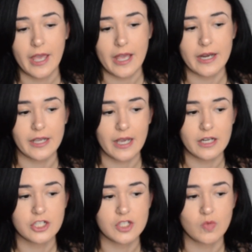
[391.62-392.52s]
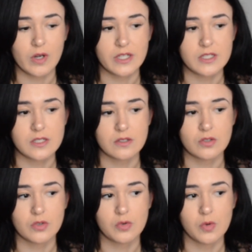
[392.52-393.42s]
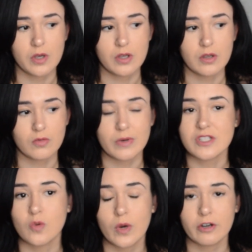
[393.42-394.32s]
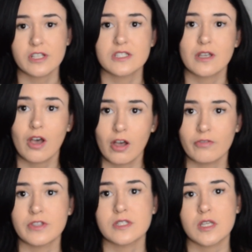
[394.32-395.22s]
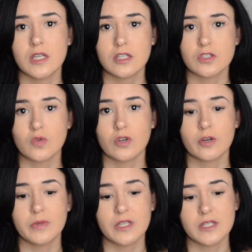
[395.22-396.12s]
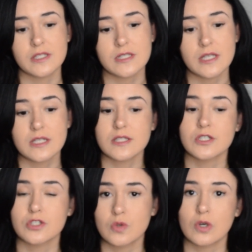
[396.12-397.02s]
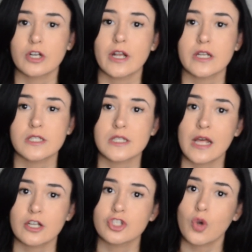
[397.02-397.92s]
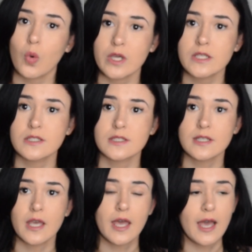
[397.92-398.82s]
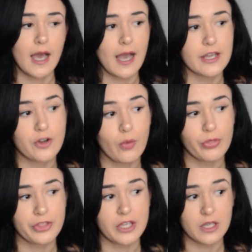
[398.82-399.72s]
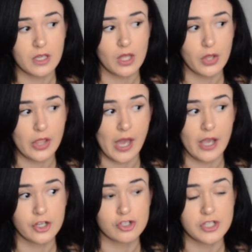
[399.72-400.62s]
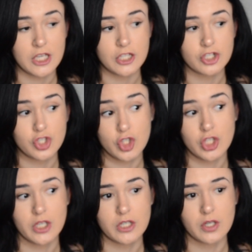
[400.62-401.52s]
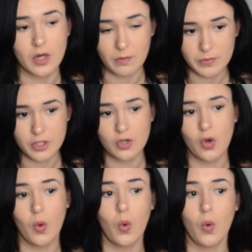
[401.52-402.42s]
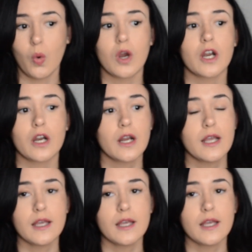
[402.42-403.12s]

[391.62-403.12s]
and I kind of just wanted to raise awareness of this eating disorder because it is a disorder and it's not a choice. I don't think that your date should dump you or